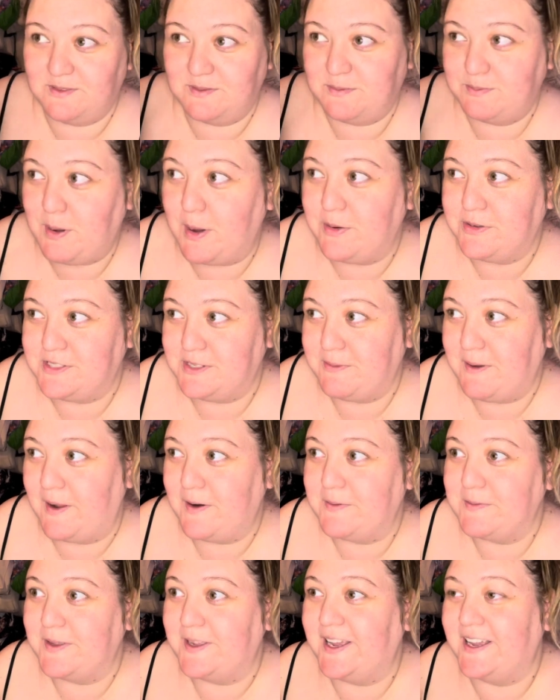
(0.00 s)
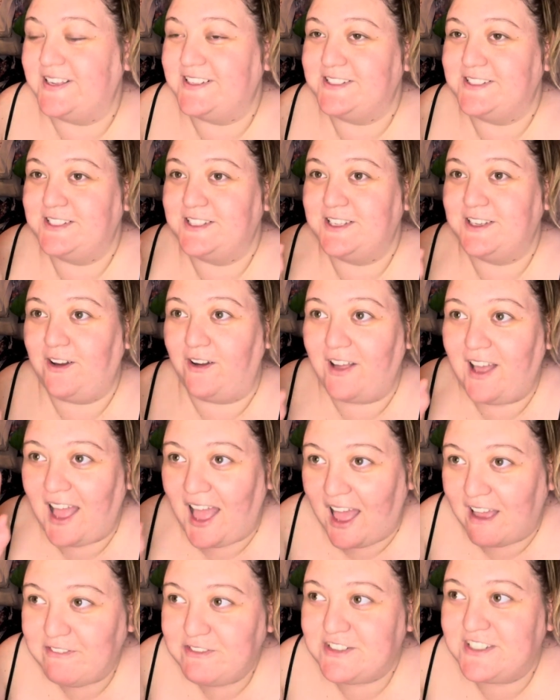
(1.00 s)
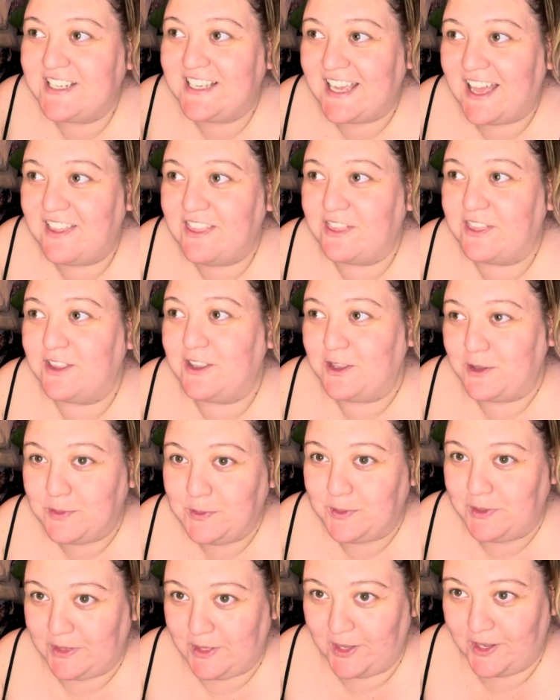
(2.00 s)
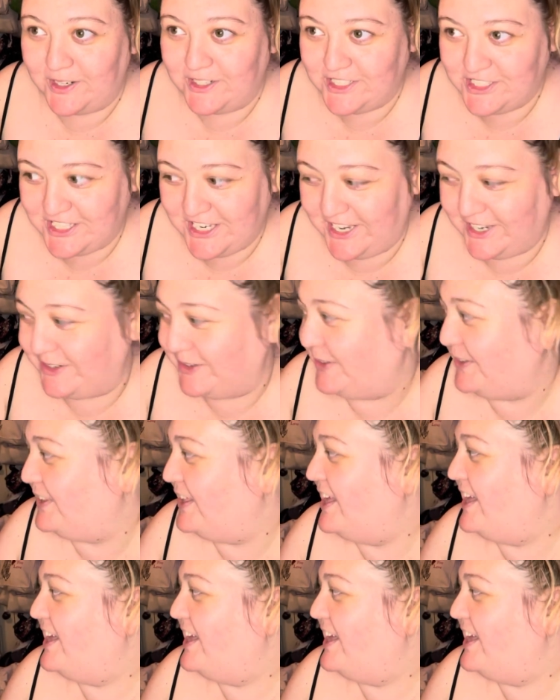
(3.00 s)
post about it because y'all have to get the Yule Log channel.